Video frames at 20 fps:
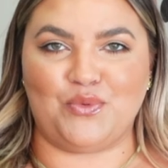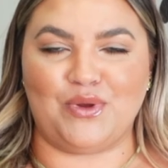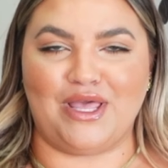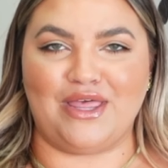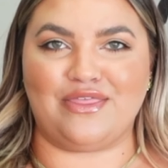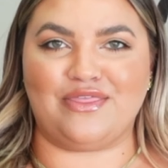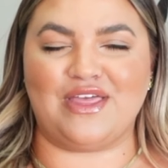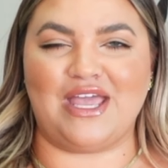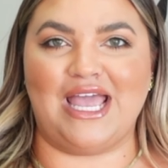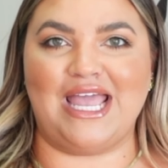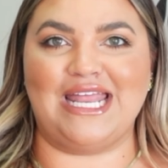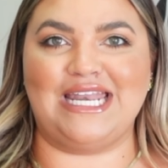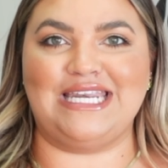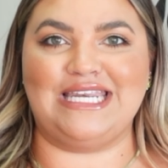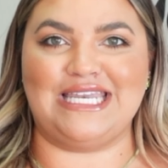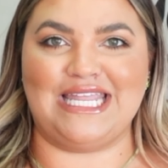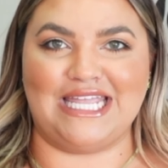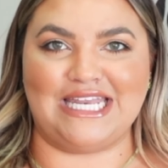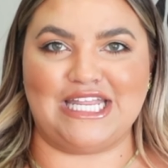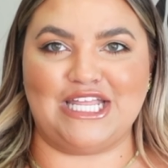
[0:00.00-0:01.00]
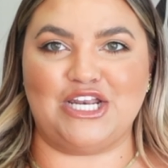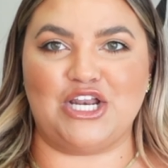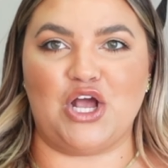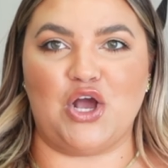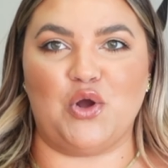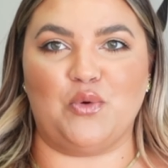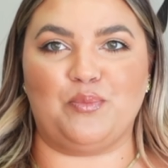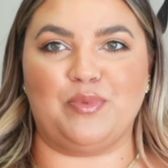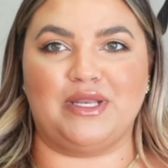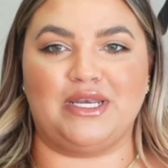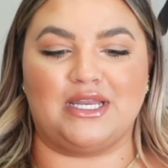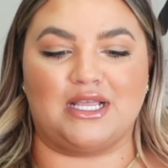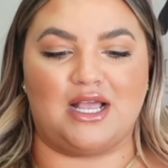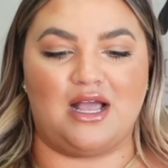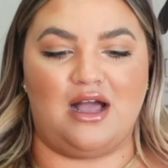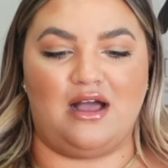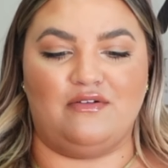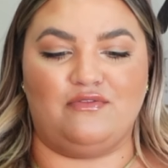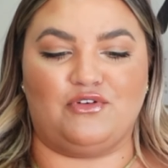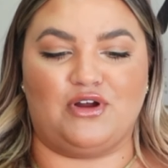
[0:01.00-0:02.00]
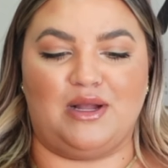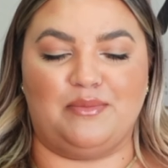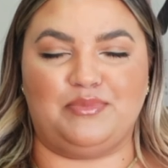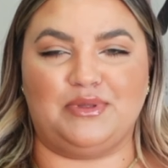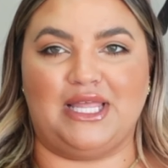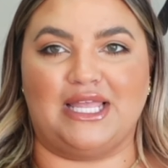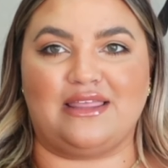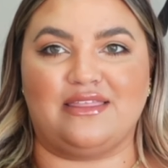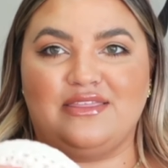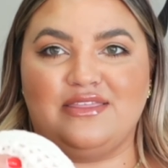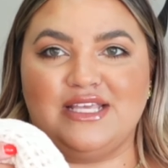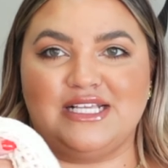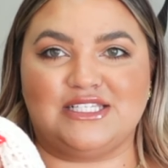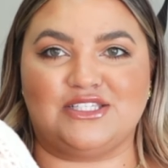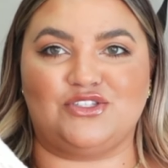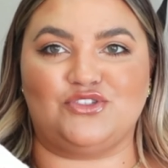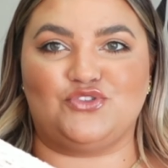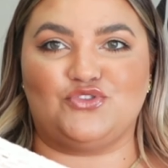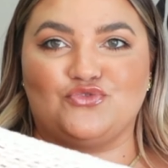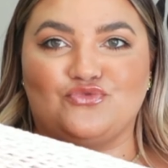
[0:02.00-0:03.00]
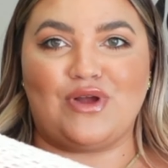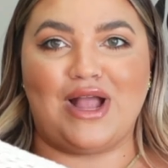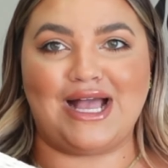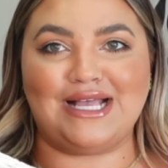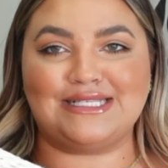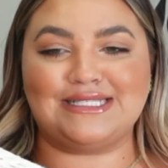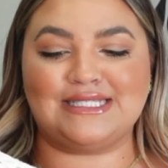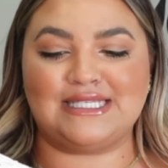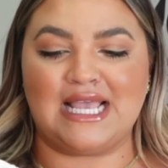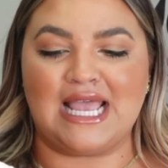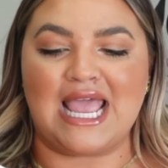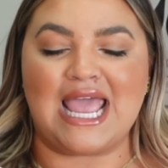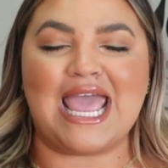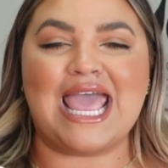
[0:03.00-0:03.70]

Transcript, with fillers: with a knitted open cover-up like this dress.